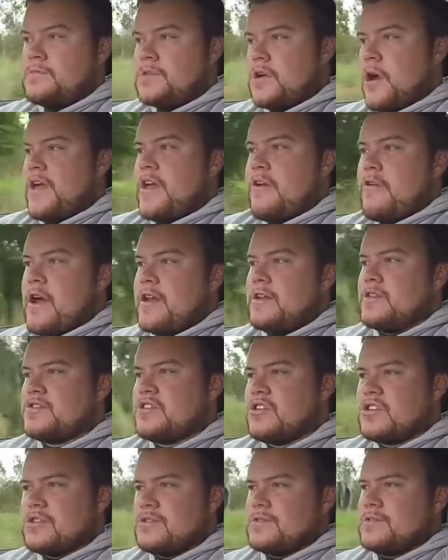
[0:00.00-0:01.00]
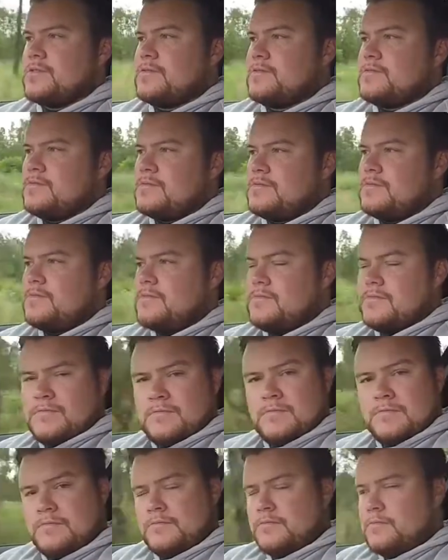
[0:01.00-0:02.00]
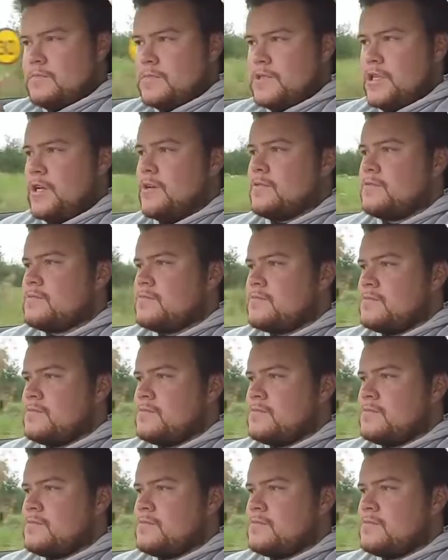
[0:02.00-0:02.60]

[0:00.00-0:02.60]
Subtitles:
going around in circles, you know,